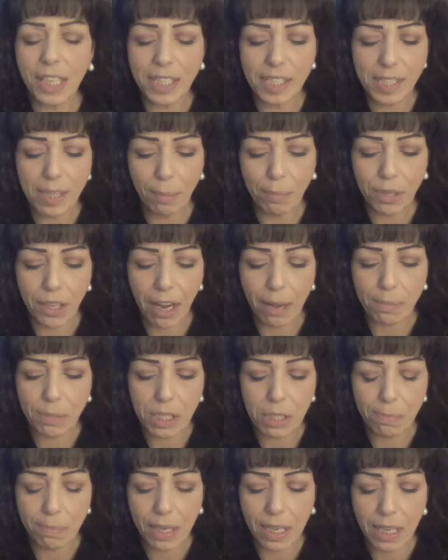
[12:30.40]
can sometimes
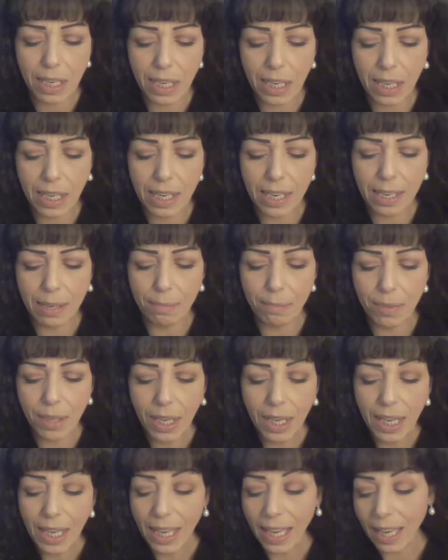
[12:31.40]
speak,
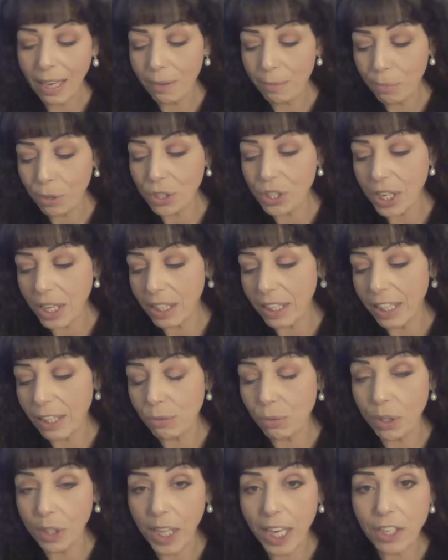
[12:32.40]
and particularly
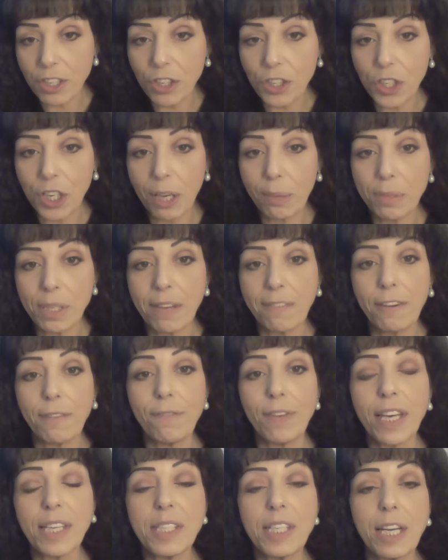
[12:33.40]
in relationships, of
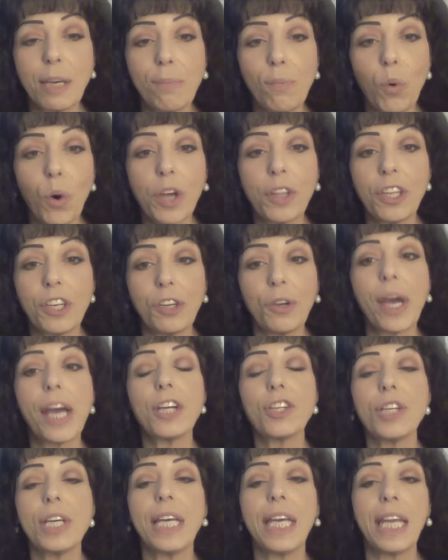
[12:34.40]
investing more than you're
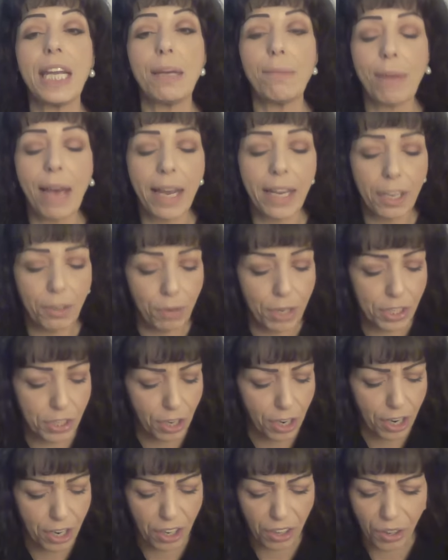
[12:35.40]
actually getting back in
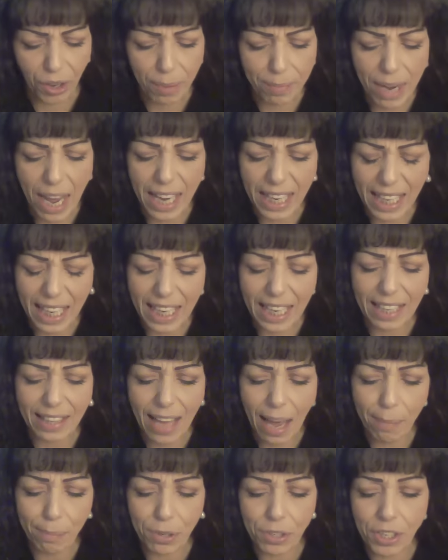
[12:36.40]
return, although I'm not getting
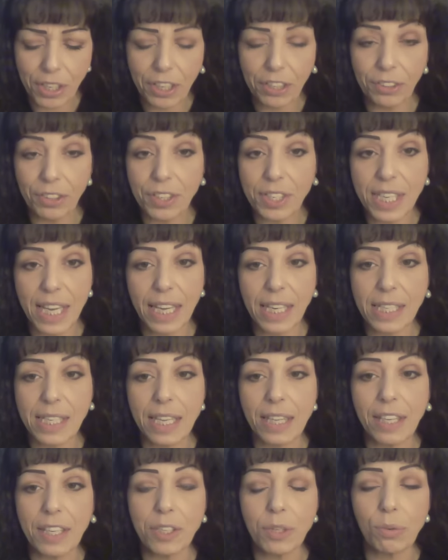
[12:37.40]
that particular sense
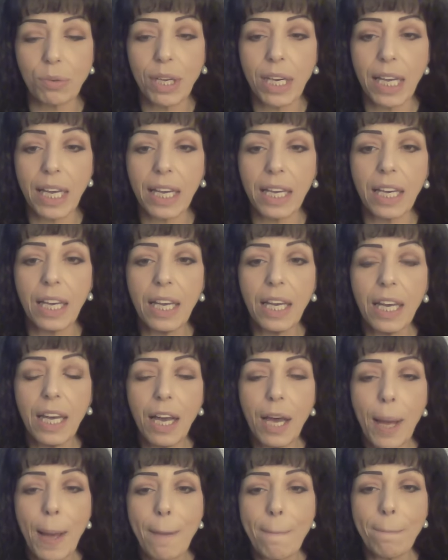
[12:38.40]
in this reading.
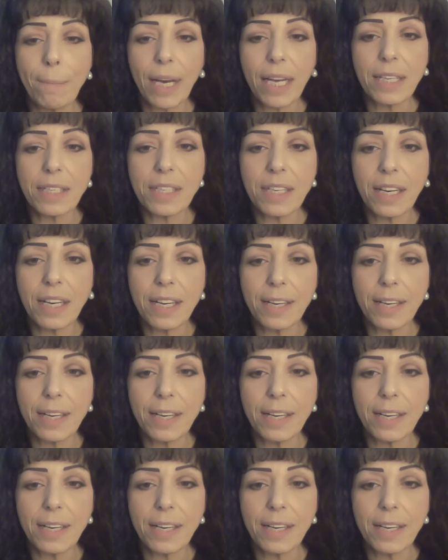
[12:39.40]
But